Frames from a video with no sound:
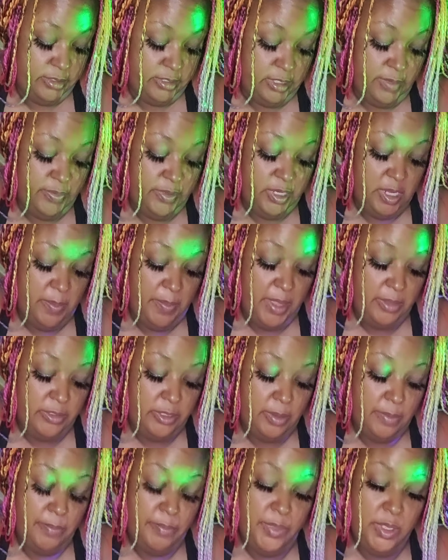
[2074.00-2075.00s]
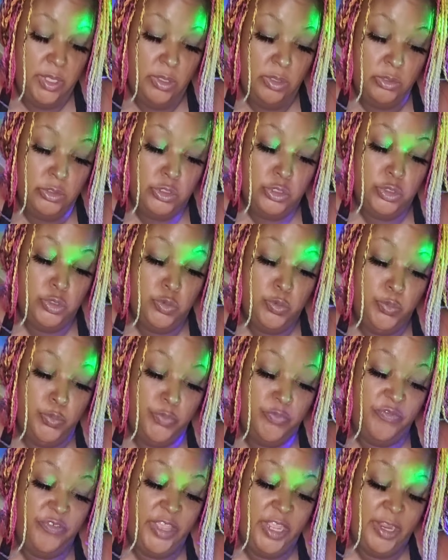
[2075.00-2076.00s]
Something about the mildew
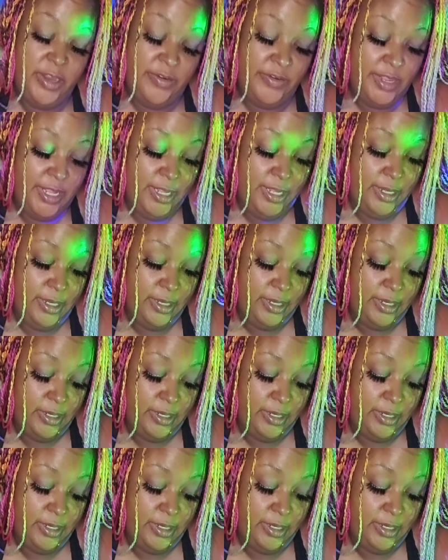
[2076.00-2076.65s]
fairy.